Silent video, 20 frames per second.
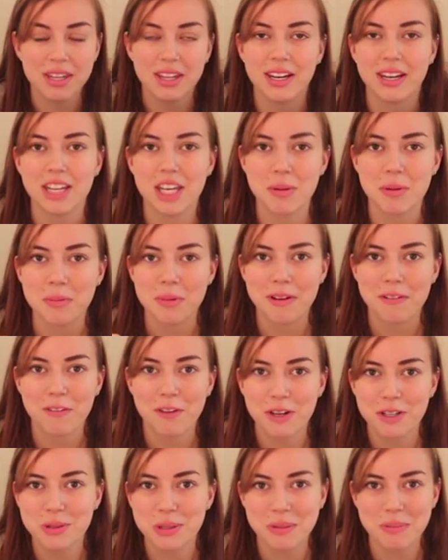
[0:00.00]
that I keep in my
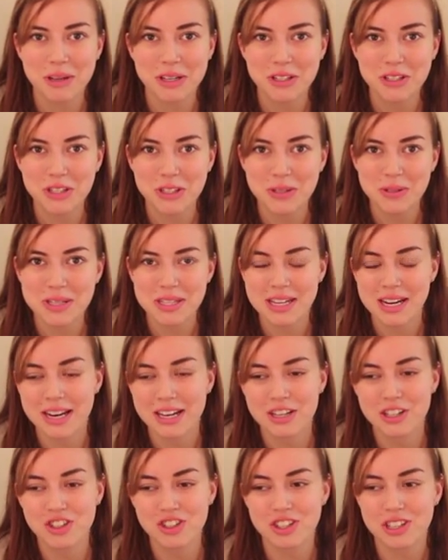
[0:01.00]
fridge with my juice that I
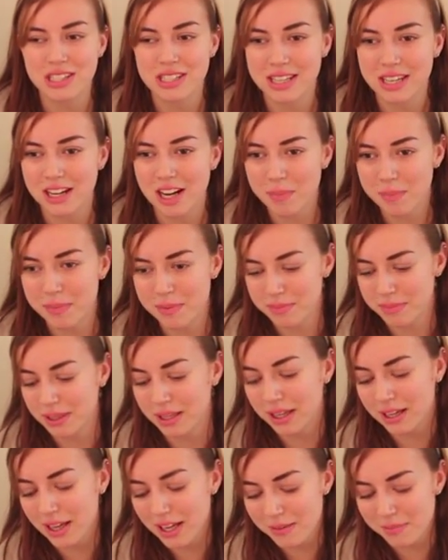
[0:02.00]
can just get up and be
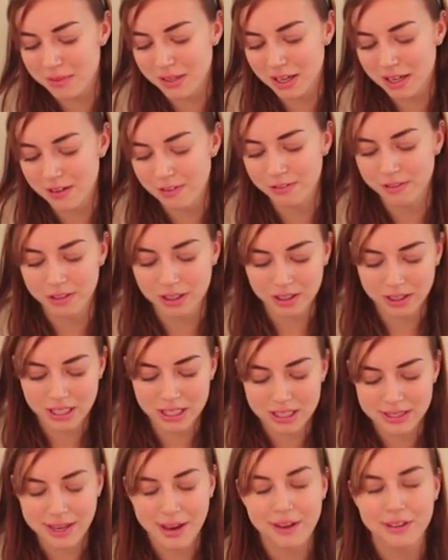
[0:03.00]
like, I'm kind of feeling like
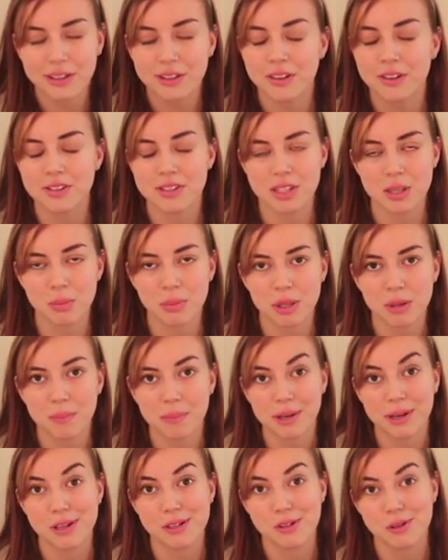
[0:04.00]
snacking on something,
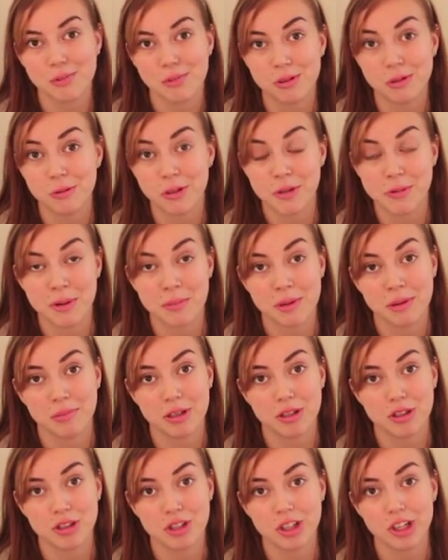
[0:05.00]
but I don't want to worry about my
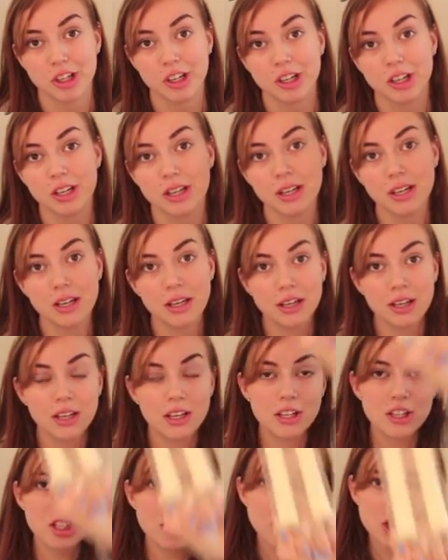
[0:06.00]
blood sugar.
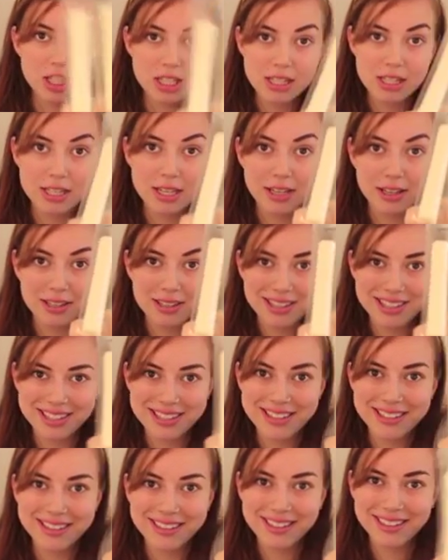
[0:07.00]
Cheese
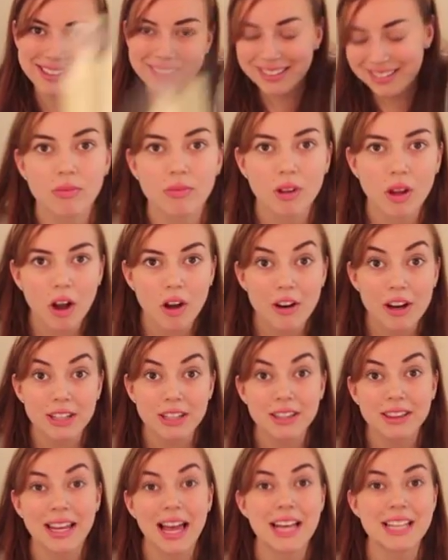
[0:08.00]
sticks. Alright,
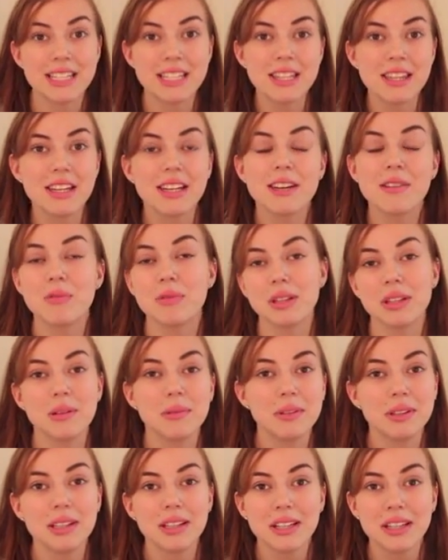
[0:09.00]
the last thing that I really,
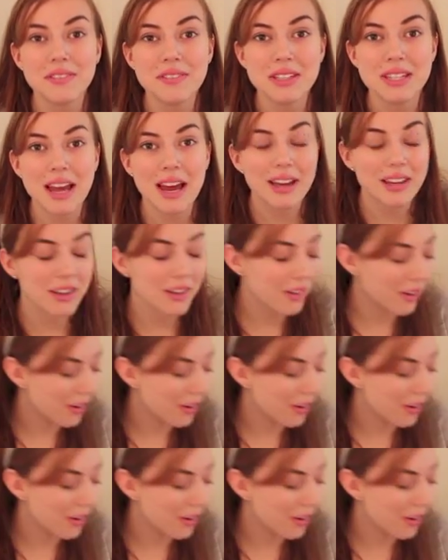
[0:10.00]
really love snacking